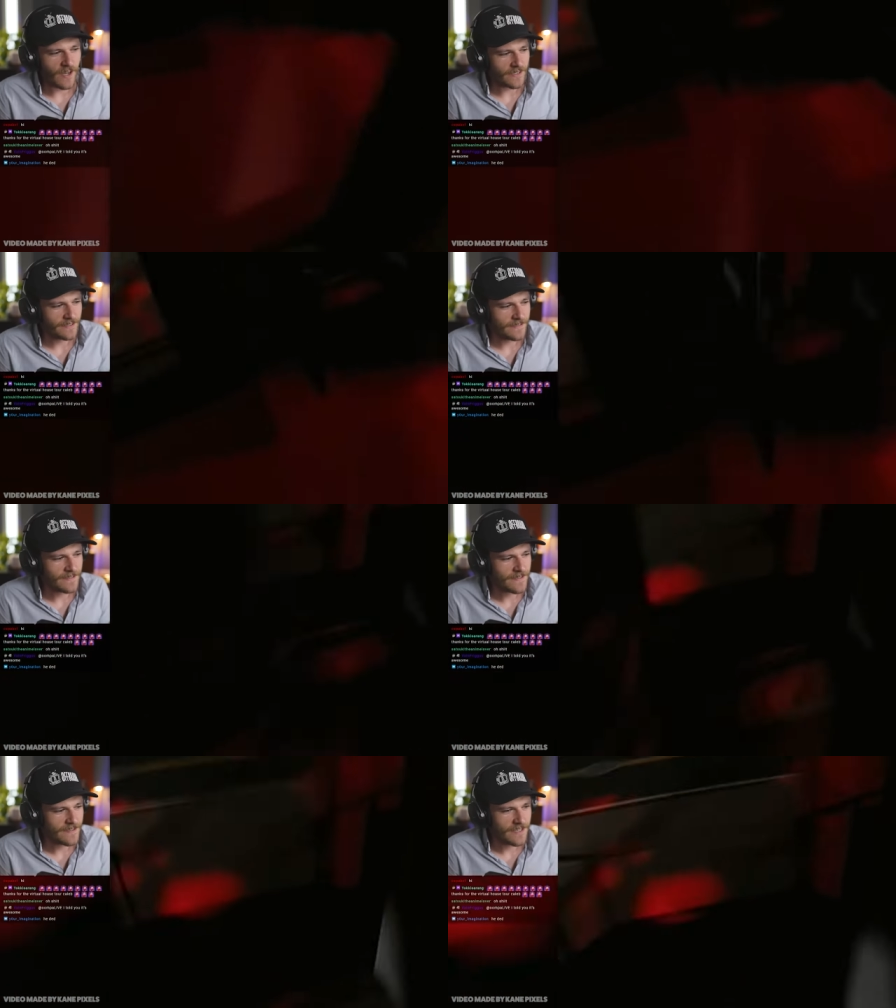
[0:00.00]

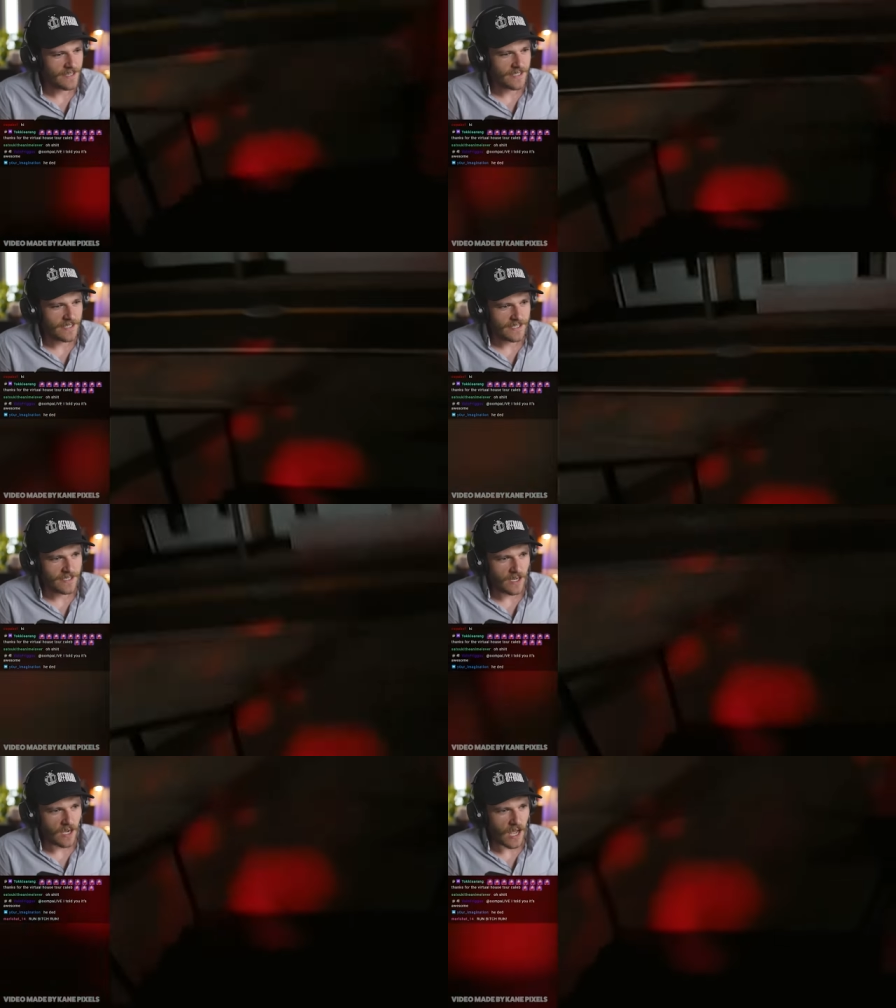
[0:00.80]

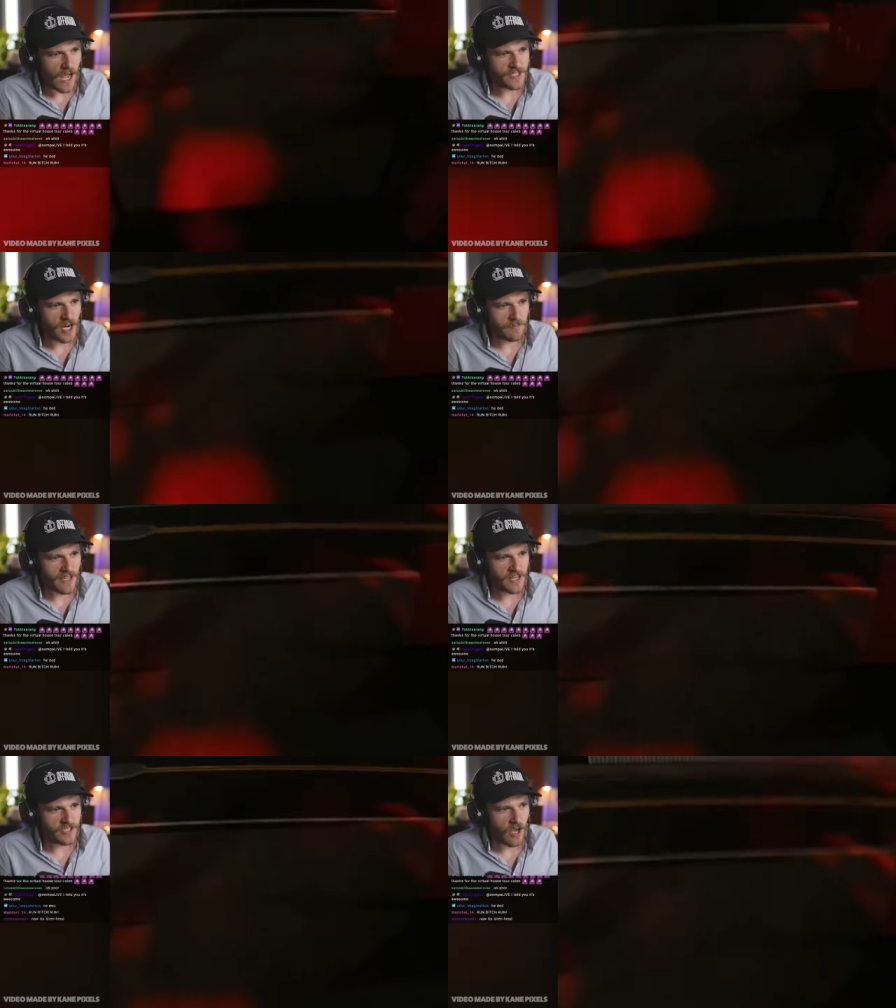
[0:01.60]
I jumped
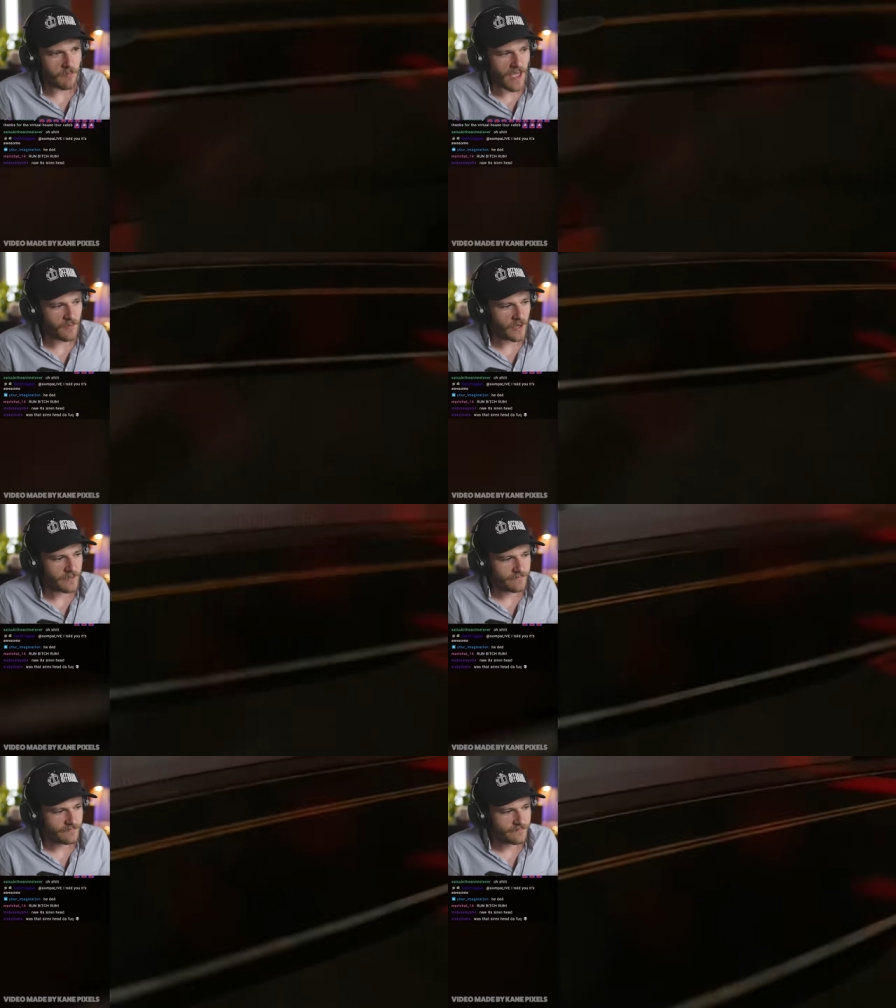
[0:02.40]
like an adult man would.